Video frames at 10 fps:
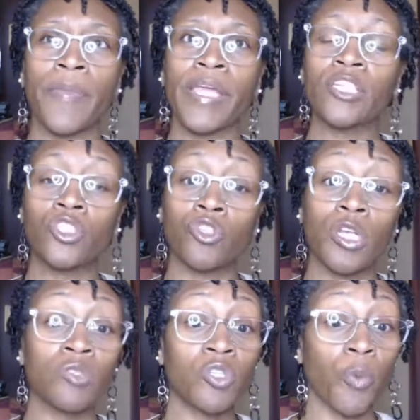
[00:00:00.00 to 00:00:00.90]

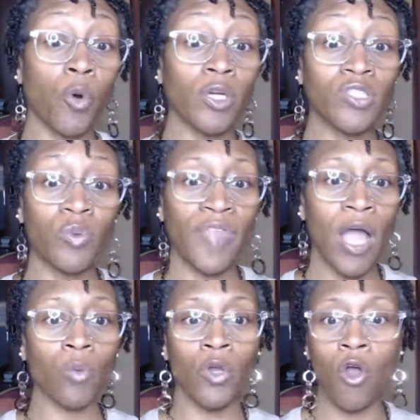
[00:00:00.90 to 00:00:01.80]
extreme sports
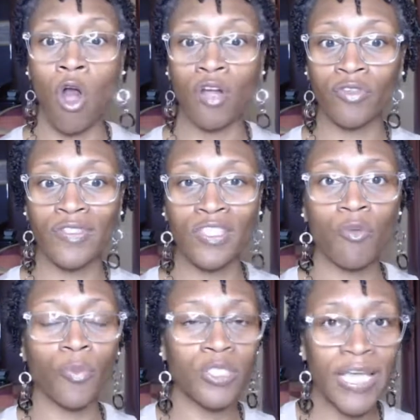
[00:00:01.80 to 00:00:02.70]
without regard for
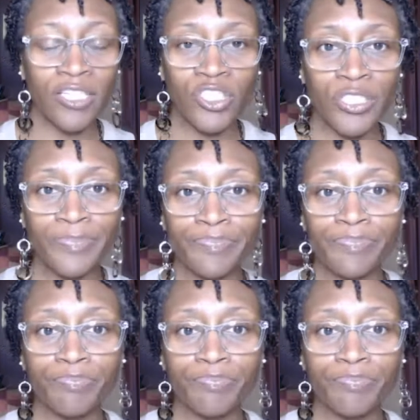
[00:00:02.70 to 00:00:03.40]
self protection.